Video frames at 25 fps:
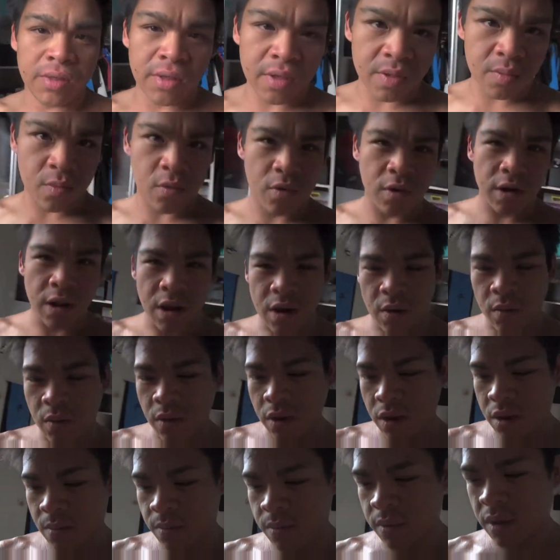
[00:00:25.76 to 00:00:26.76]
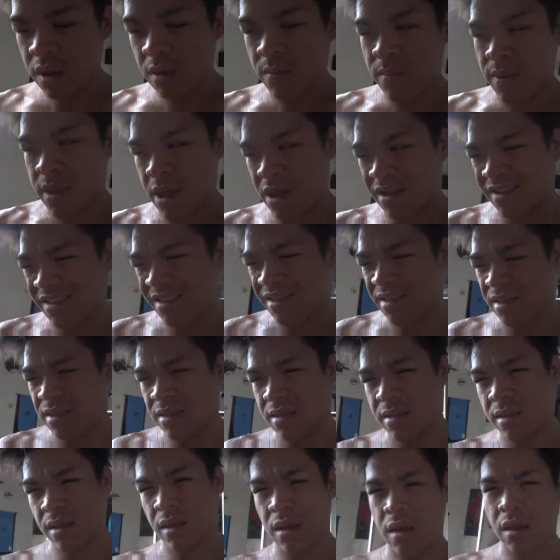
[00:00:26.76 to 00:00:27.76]
this morning. I woke up at about
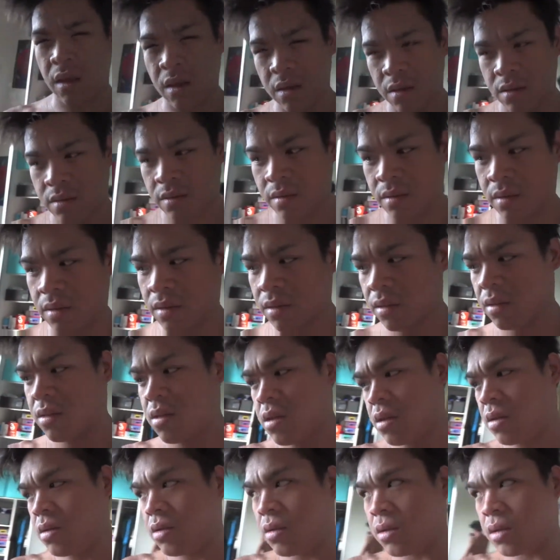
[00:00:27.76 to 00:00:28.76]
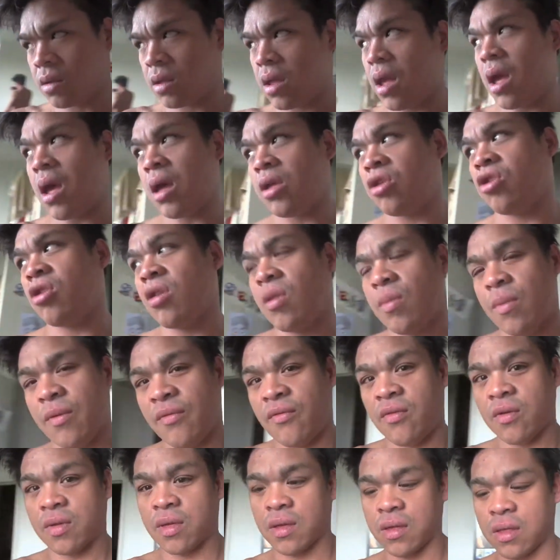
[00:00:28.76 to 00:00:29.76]
six. Yeah, just
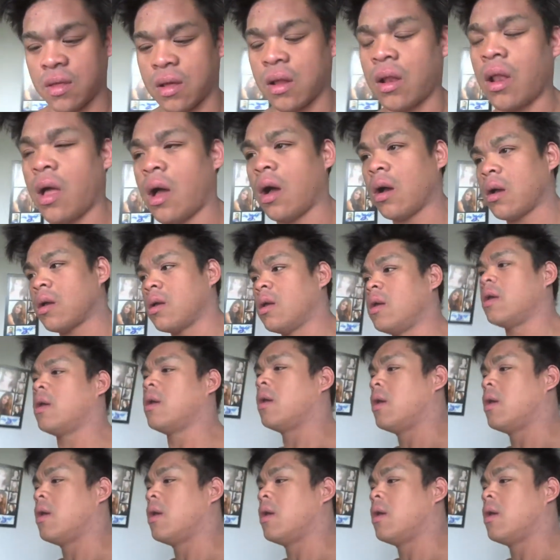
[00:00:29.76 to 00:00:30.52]
before six o'clock.